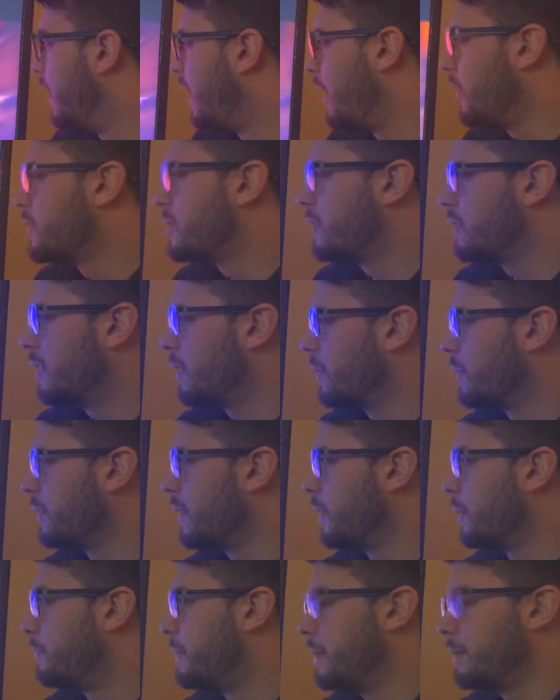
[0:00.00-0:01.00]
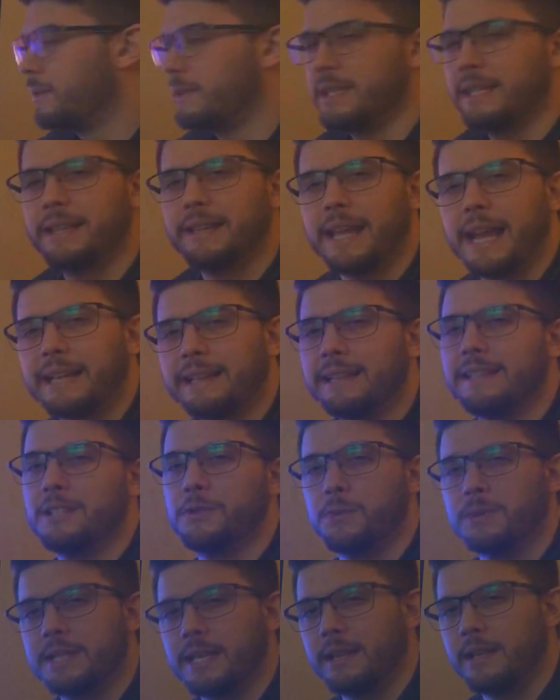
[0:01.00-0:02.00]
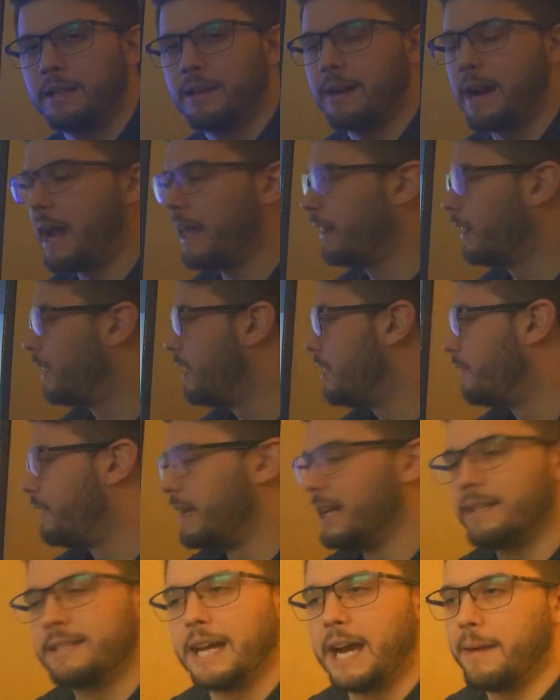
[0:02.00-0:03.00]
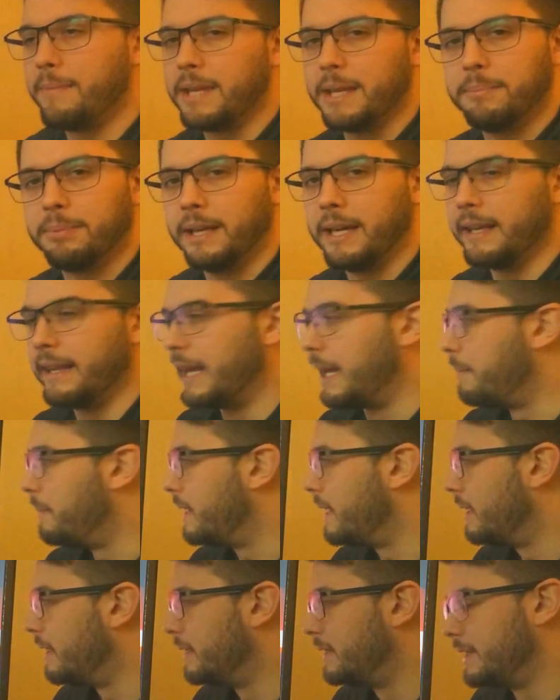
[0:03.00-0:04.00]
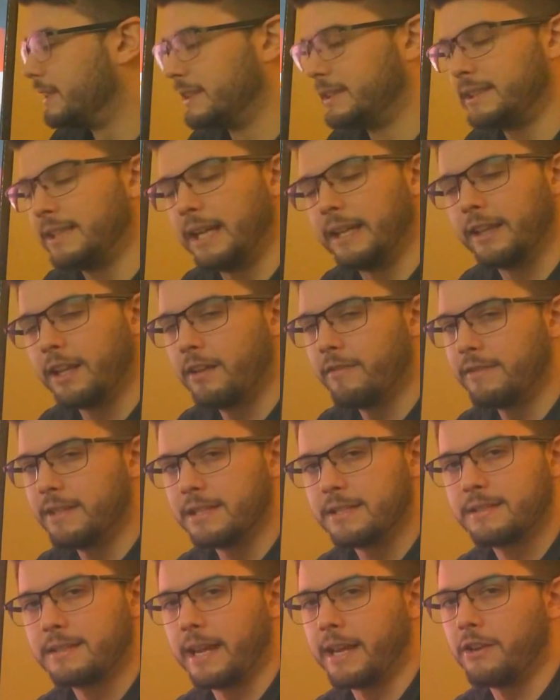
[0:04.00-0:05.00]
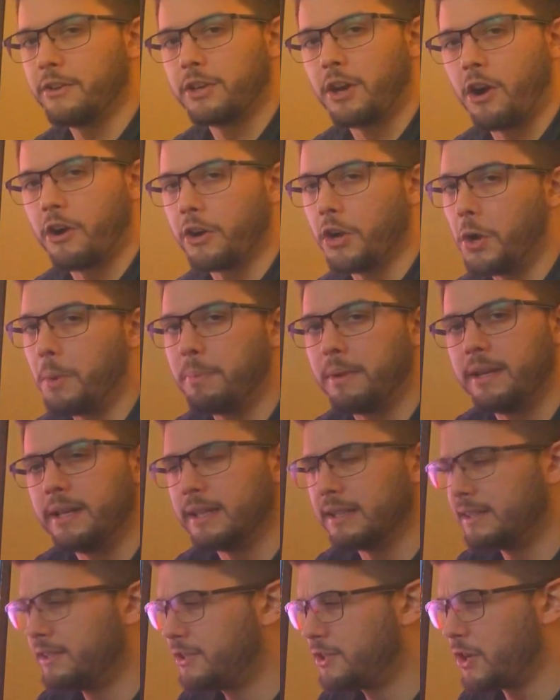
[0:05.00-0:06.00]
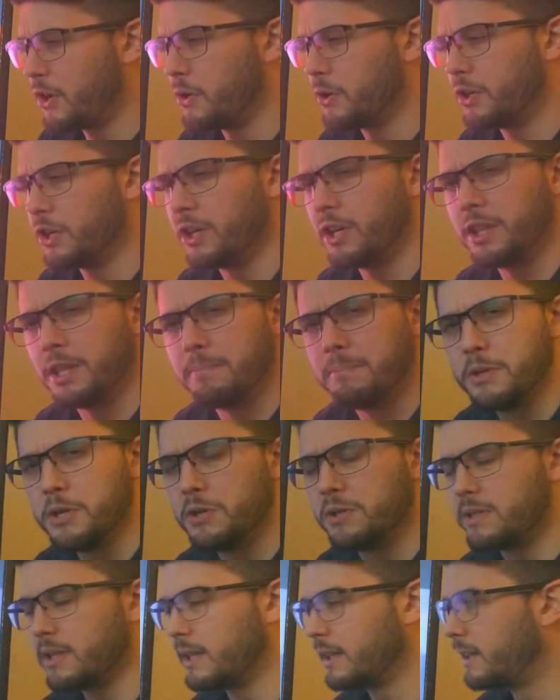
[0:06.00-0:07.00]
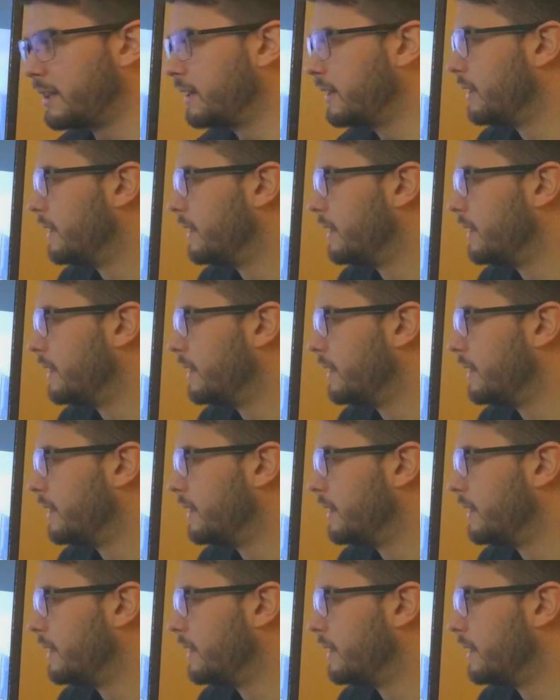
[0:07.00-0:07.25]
Also, there are people who didn't like that this was in there. I love any time they play that. I love this title card opening. It's so good. The music.